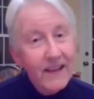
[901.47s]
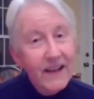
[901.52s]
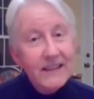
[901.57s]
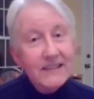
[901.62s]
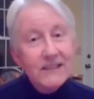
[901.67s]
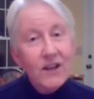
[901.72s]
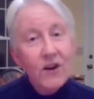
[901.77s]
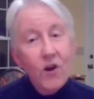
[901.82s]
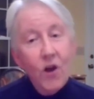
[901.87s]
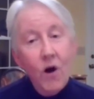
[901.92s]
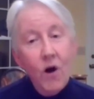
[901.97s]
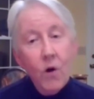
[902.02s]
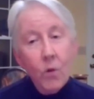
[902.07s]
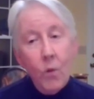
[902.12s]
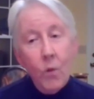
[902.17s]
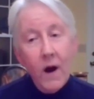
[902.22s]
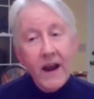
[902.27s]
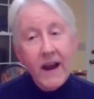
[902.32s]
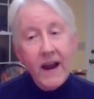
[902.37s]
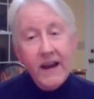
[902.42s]
That's a long
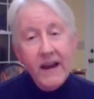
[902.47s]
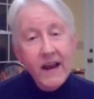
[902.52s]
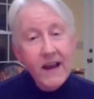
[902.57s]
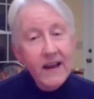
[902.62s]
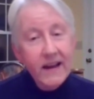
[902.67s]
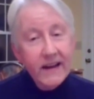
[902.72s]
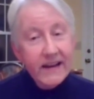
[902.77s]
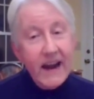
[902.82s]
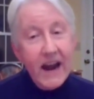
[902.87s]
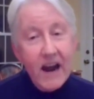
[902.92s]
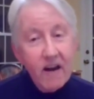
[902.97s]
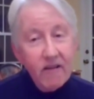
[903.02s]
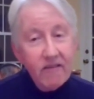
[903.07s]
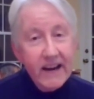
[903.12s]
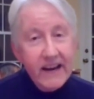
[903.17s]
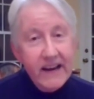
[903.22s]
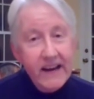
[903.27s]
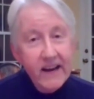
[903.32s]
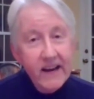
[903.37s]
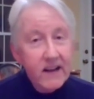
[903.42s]
way.
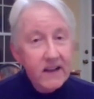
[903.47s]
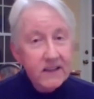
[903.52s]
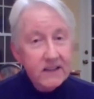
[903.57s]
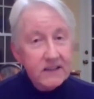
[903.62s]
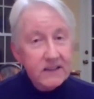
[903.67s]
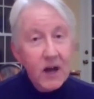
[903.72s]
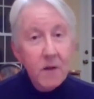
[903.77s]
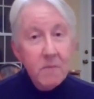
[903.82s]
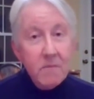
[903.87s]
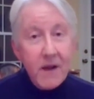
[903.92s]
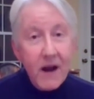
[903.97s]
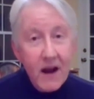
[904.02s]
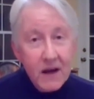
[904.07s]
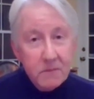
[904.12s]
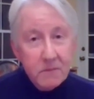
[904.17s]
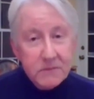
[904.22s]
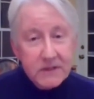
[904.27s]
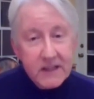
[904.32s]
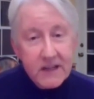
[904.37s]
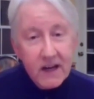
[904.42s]
Gary
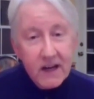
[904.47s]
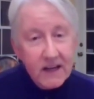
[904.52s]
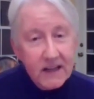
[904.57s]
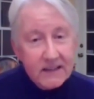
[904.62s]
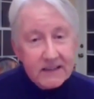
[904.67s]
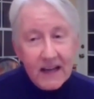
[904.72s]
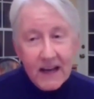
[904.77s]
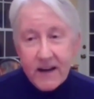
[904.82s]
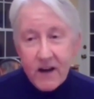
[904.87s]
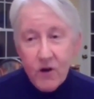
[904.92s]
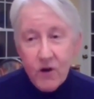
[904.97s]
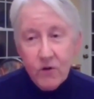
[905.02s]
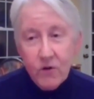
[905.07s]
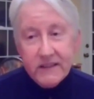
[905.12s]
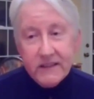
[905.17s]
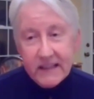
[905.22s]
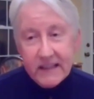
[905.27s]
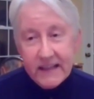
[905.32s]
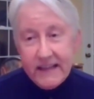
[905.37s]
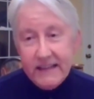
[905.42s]
sometimes does. I
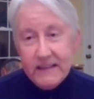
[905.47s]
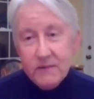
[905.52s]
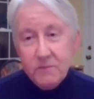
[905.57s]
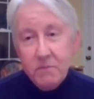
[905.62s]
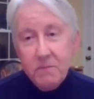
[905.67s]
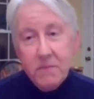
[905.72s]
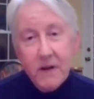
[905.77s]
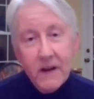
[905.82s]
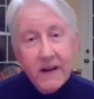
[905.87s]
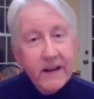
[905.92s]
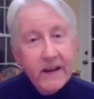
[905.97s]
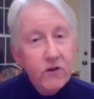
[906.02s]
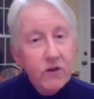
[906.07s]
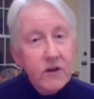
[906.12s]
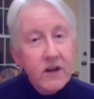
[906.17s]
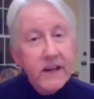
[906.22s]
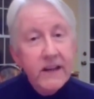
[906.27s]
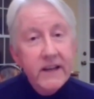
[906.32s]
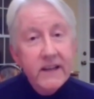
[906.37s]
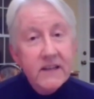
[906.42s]
notice he's playing
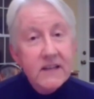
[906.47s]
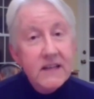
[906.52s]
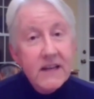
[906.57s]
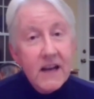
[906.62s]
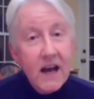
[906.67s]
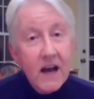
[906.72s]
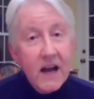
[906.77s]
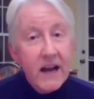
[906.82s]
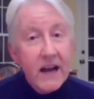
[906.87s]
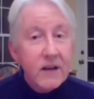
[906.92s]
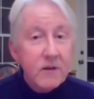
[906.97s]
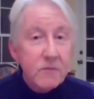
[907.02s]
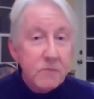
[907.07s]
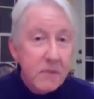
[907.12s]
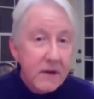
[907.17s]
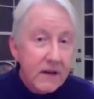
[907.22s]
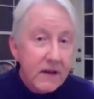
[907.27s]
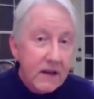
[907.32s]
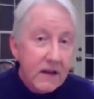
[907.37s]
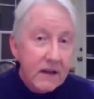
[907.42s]
hooky tonight,
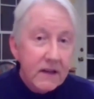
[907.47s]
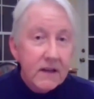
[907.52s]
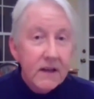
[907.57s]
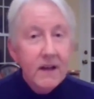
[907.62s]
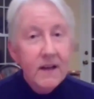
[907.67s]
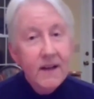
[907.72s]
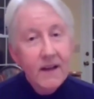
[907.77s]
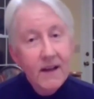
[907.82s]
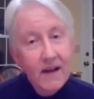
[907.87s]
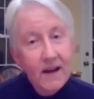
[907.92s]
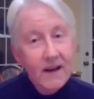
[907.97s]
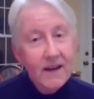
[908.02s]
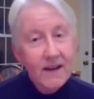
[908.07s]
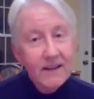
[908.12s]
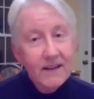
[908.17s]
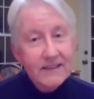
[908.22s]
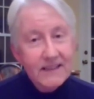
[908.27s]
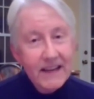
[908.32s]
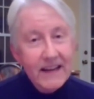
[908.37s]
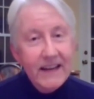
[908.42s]
but
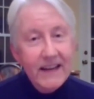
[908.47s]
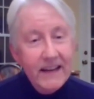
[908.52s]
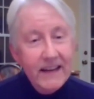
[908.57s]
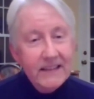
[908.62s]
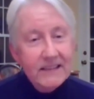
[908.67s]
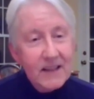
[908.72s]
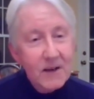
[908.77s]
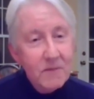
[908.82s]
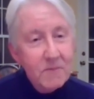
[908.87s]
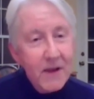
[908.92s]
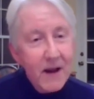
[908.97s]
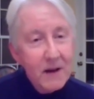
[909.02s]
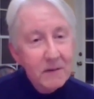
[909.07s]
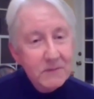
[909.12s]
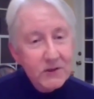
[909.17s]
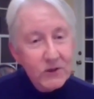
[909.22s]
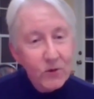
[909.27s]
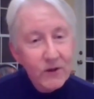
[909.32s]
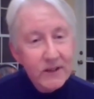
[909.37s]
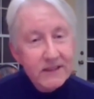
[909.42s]
see, he
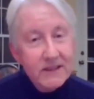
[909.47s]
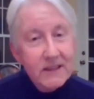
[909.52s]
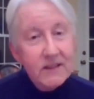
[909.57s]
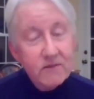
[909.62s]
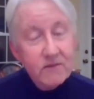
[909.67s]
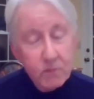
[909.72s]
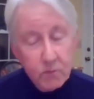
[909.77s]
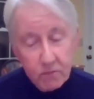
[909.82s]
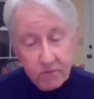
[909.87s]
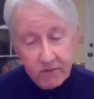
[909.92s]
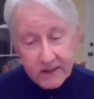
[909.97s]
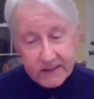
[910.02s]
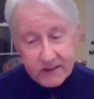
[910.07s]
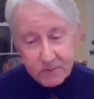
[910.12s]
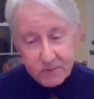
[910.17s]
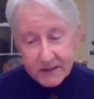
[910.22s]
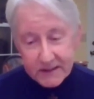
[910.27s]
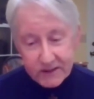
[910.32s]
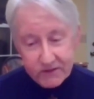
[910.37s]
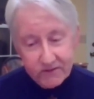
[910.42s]
sometimes joins us from
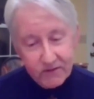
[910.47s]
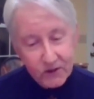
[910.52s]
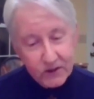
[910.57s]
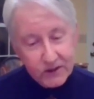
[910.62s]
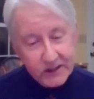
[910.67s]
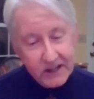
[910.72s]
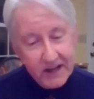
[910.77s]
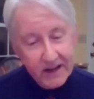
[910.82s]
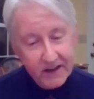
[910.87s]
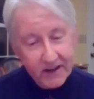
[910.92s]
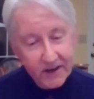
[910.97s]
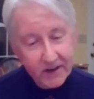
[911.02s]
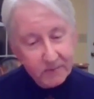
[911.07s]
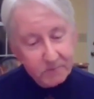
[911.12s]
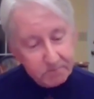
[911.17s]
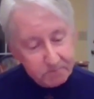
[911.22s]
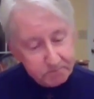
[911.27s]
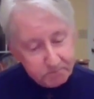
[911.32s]
Richmond, Virginia.